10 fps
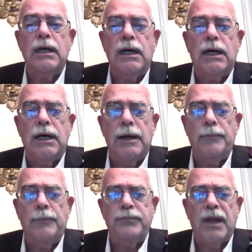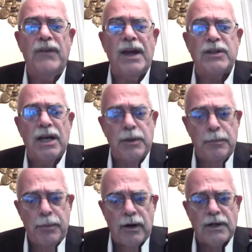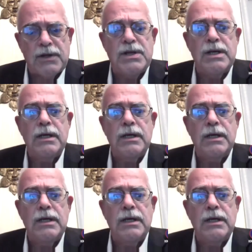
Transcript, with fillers: Um, in fact, Dr. Birx